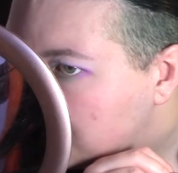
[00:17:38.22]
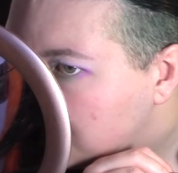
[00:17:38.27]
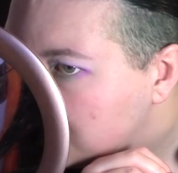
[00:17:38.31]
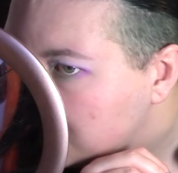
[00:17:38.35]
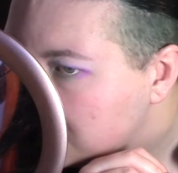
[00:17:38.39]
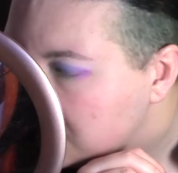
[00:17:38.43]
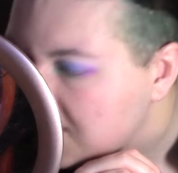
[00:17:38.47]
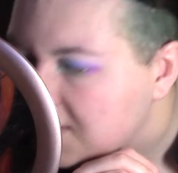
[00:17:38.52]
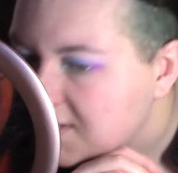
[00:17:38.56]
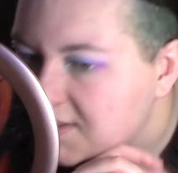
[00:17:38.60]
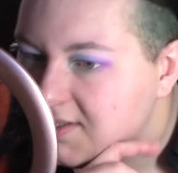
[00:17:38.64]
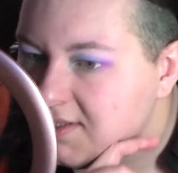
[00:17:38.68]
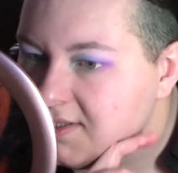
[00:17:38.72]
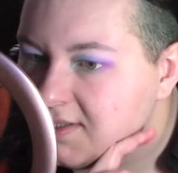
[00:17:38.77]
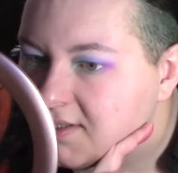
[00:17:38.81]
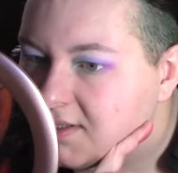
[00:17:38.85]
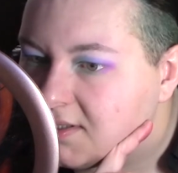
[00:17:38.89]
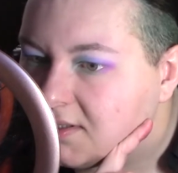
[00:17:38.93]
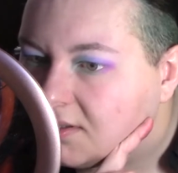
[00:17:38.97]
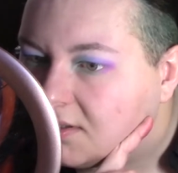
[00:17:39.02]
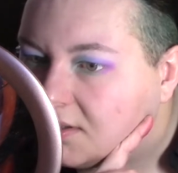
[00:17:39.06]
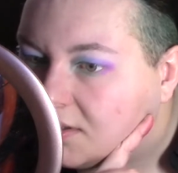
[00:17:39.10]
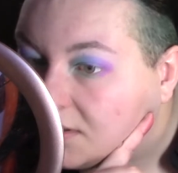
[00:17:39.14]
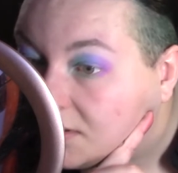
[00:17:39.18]
holiday
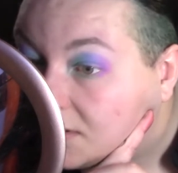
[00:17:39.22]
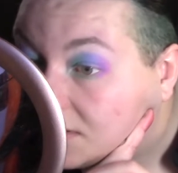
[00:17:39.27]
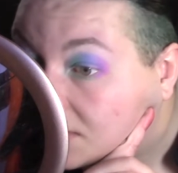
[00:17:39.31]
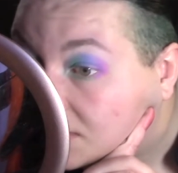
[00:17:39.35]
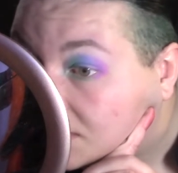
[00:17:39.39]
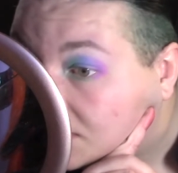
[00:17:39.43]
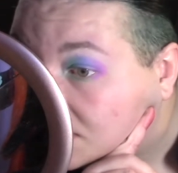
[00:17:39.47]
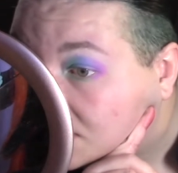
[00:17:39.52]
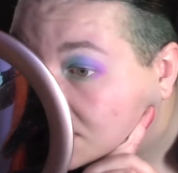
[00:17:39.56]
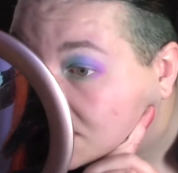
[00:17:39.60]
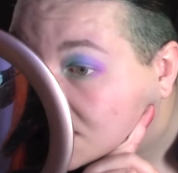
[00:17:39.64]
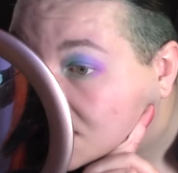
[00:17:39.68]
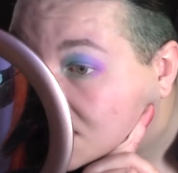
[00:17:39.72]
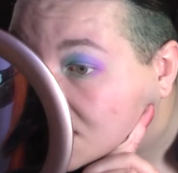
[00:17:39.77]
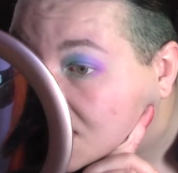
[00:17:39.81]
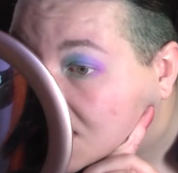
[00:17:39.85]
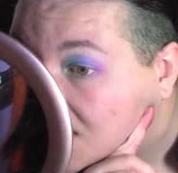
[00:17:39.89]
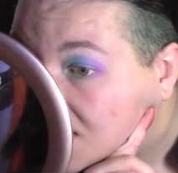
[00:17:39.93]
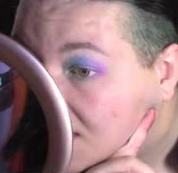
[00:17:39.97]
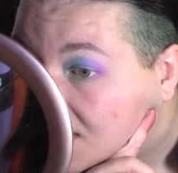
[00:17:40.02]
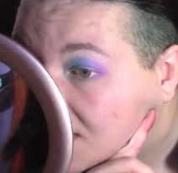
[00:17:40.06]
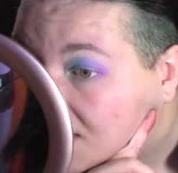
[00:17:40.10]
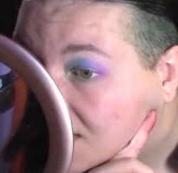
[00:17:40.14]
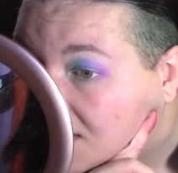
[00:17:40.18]
season? You know, there's
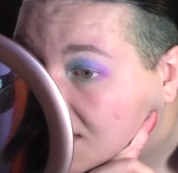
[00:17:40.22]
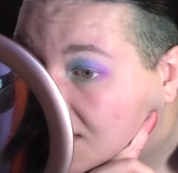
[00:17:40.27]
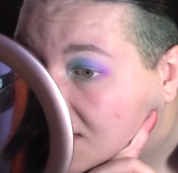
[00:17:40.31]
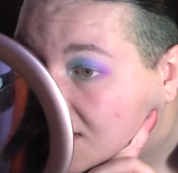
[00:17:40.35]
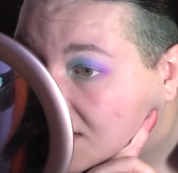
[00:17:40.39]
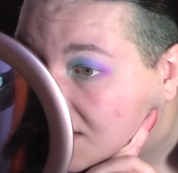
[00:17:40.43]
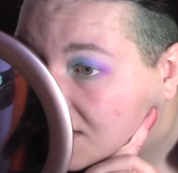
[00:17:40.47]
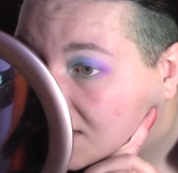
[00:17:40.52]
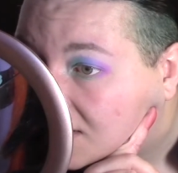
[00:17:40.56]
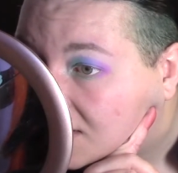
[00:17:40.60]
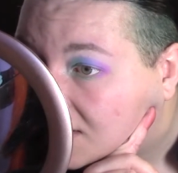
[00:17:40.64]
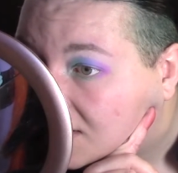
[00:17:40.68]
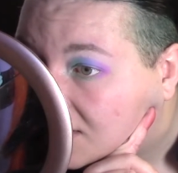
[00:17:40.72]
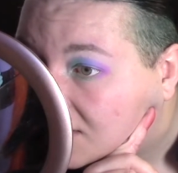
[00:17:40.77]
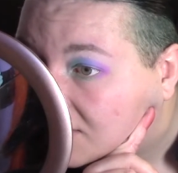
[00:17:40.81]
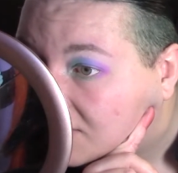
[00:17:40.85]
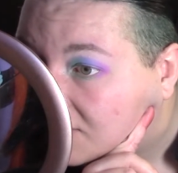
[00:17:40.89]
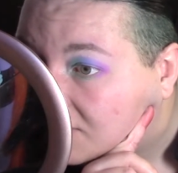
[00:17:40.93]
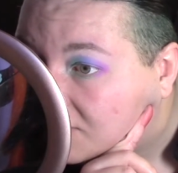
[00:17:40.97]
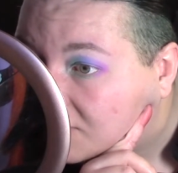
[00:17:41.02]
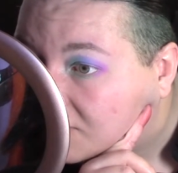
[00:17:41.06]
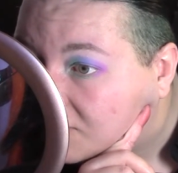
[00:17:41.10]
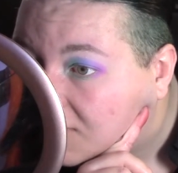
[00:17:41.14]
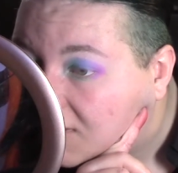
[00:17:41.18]
not a lot
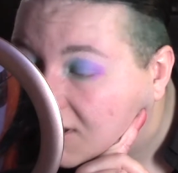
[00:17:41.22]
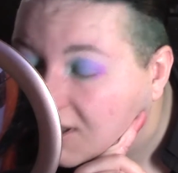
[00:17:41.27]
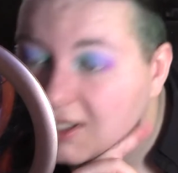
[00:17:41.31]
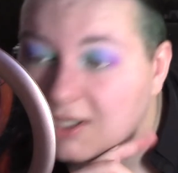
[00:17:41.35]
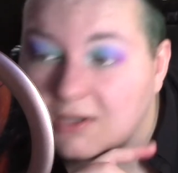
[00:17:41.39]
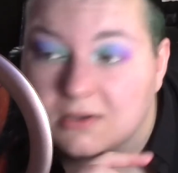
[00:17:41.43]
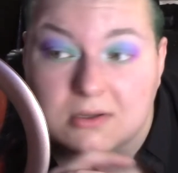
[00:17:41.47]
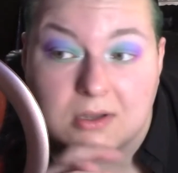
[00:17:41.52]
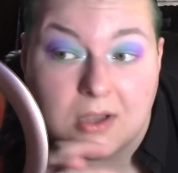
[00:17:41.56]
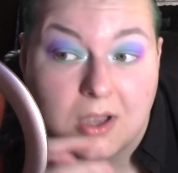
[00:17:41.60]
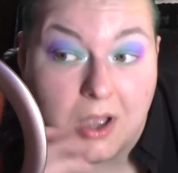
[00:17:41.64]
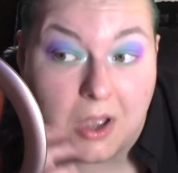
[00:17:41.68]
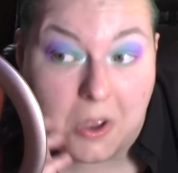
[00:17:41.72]
of Fallout